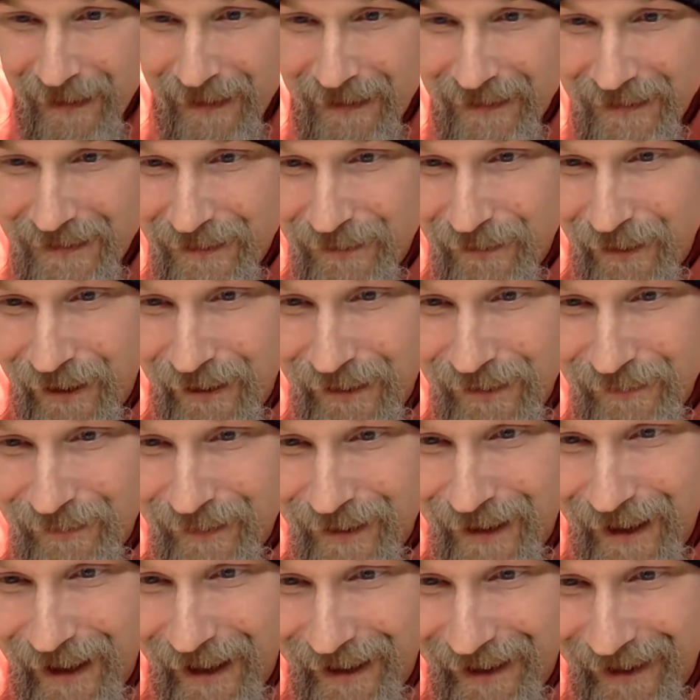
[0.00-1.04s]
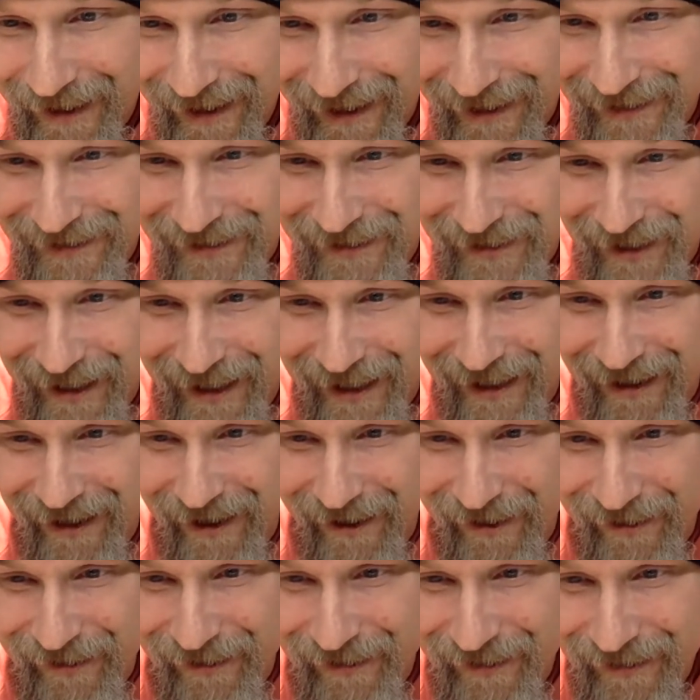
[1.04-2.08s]
See what else we got in there. There's
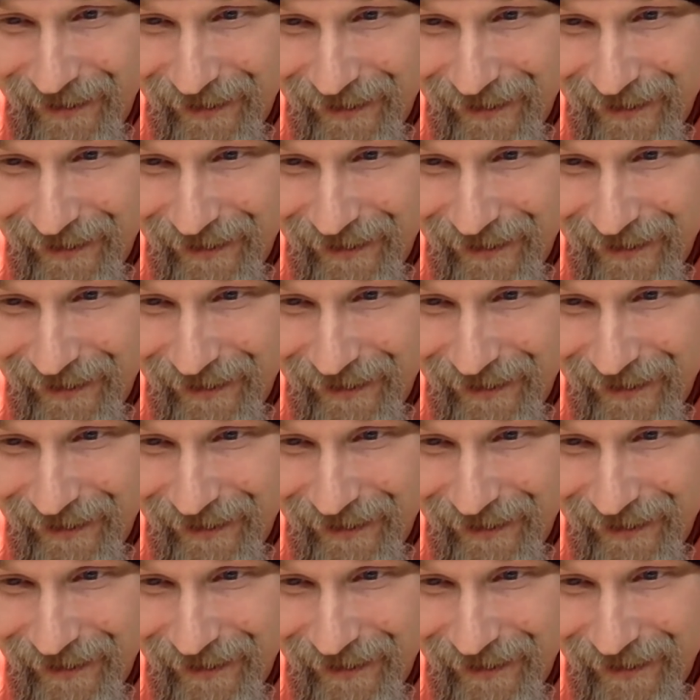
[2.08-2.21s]
Gino.